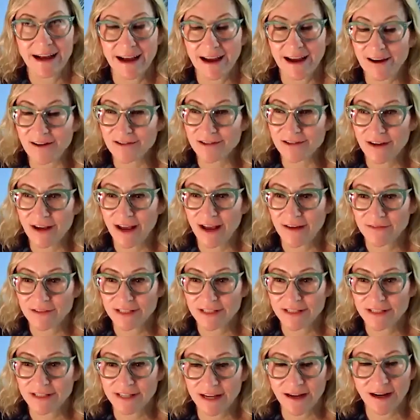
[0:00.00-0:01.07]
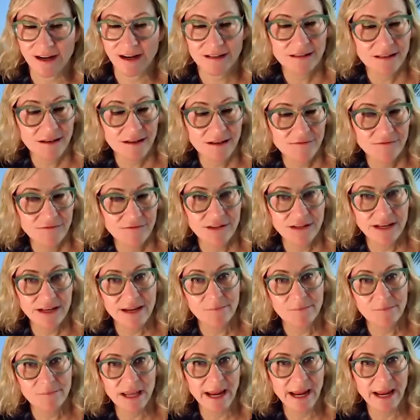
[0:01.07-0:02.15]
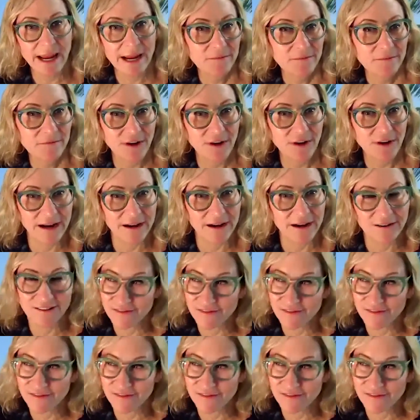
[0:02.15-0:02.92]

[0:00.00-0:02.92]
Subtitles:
I also have to say, I love the name Campfire.